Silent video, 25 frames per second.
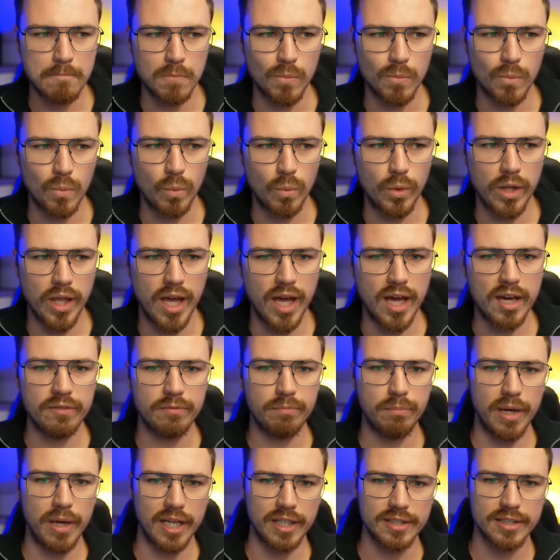We
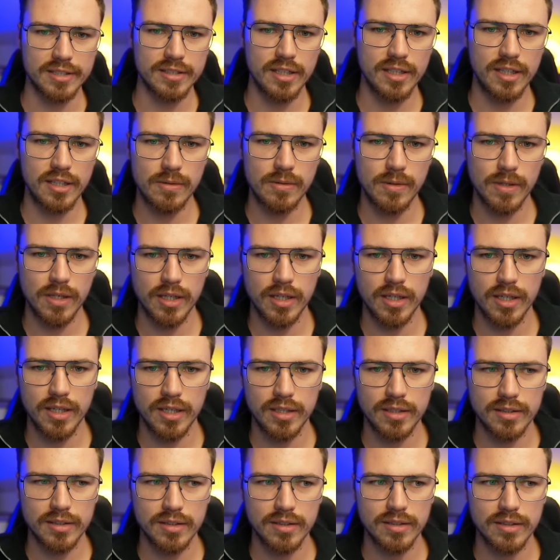have banks now,
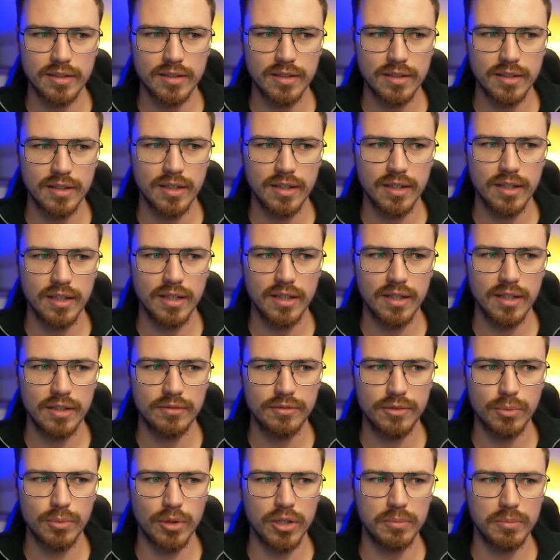and
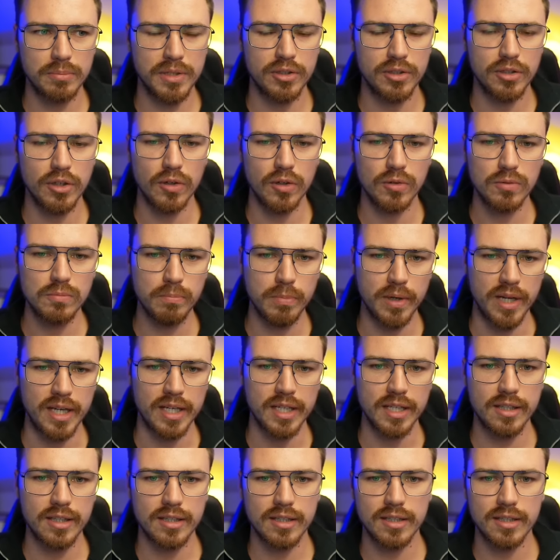if you want to be your own
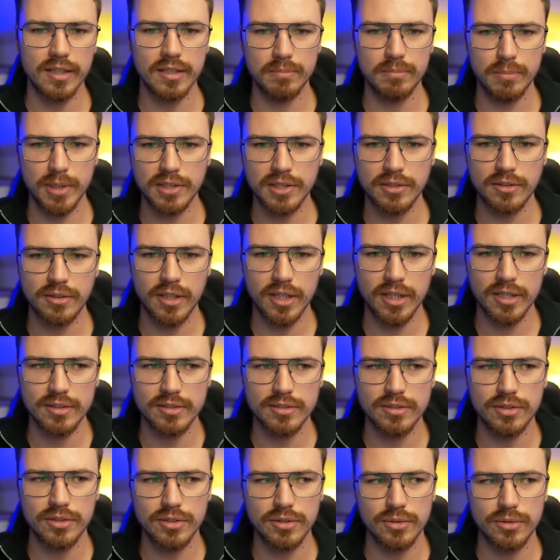bank in
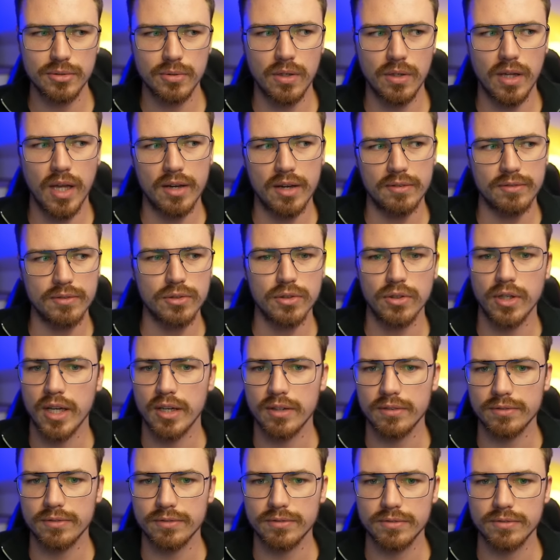Bitcoin, you have
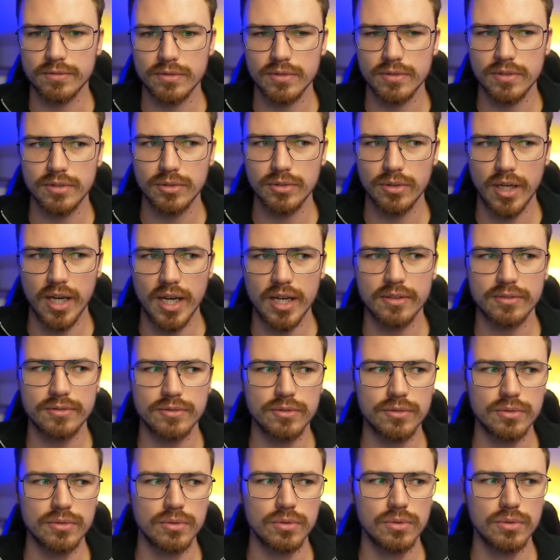
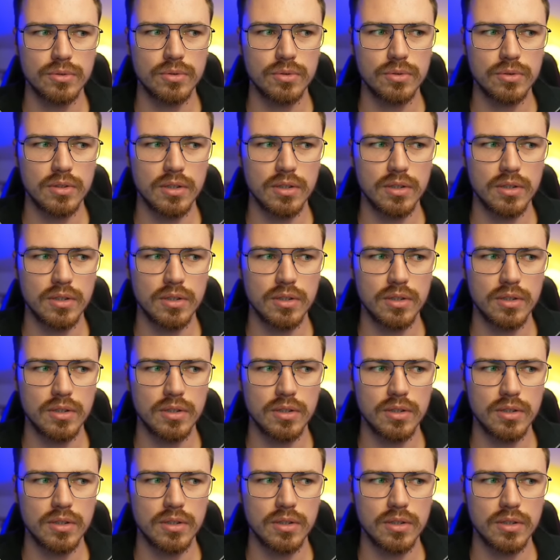to